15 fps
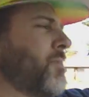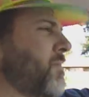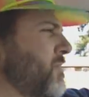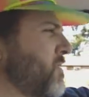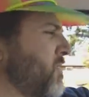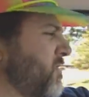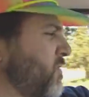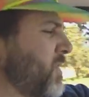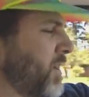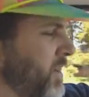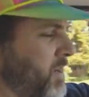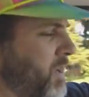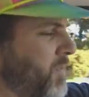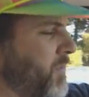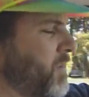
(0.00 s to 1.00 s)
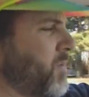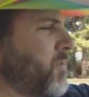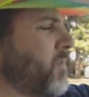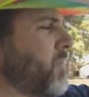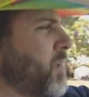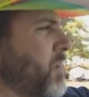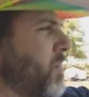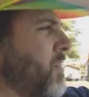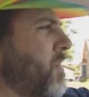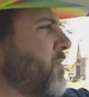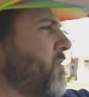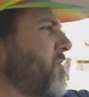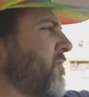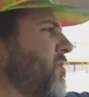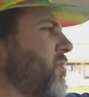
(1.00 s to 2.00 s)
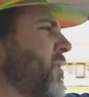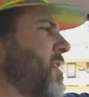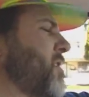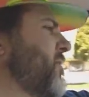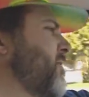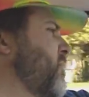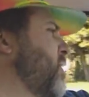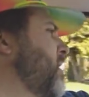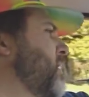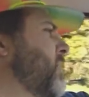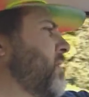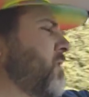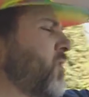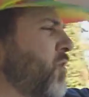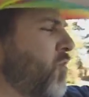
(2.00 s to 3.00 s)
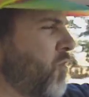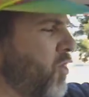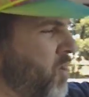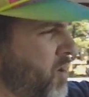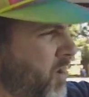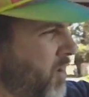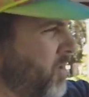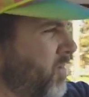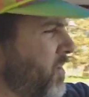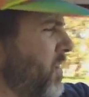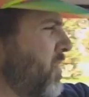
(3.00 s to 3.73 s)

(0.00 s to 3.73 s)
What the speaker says: There's really nothing to do with this car. There's no antifreeze, no oil,